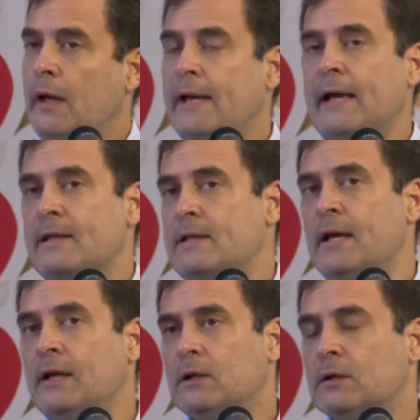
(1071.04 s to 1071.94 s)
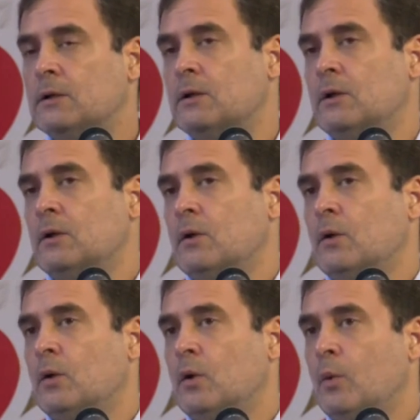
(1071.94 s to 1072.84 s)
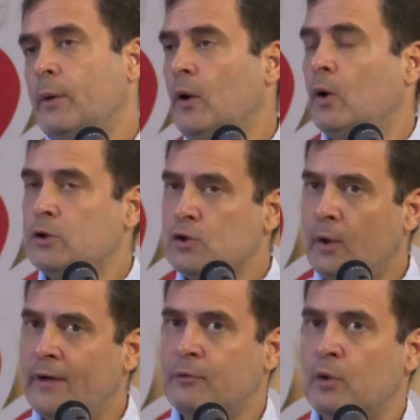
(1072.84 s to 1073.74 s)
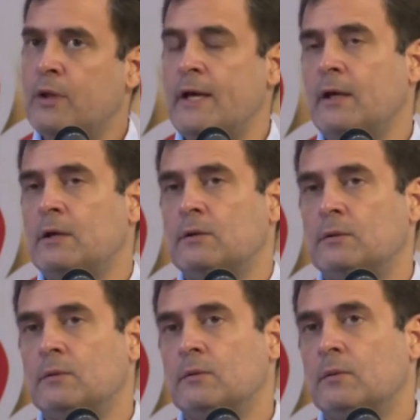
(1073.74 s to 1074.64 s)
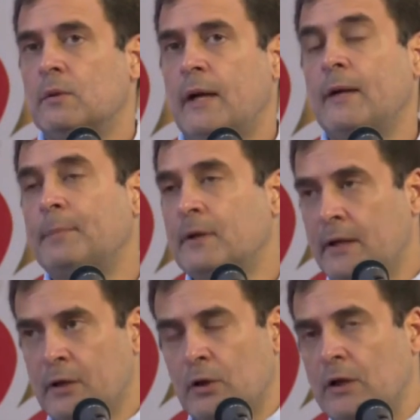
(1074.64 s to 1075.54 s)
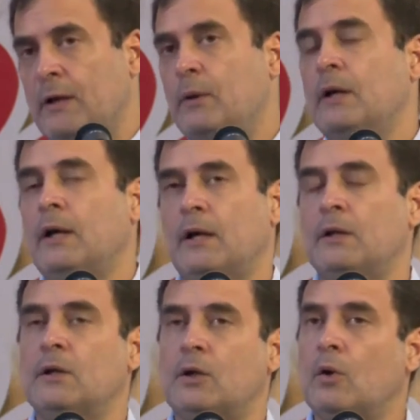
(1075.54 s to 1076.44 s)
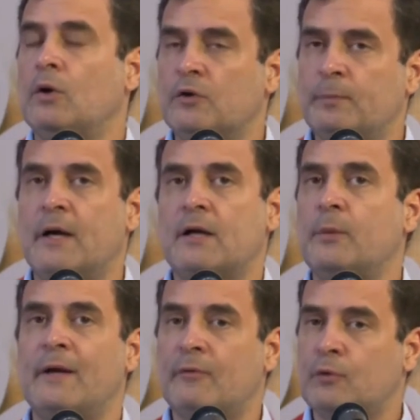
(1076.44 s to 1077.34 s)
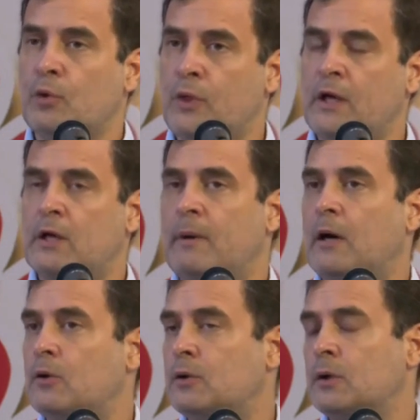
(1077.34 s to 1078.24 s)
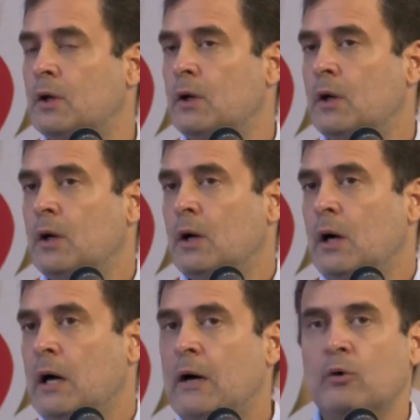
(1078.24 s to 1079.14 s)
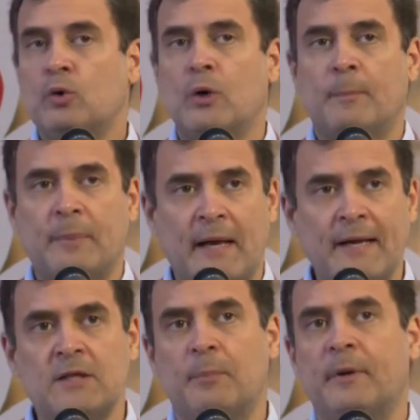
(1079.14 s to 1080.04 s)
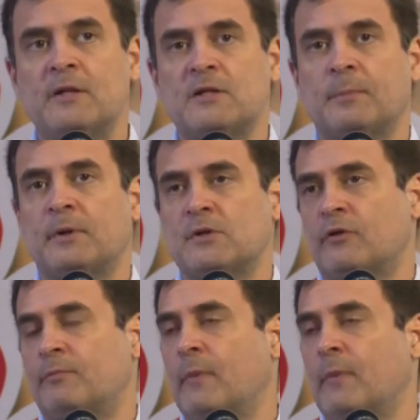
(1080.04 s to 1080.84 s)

And I think we also have to think, and particularly in the Congress party, we have to think about how to apply the principles of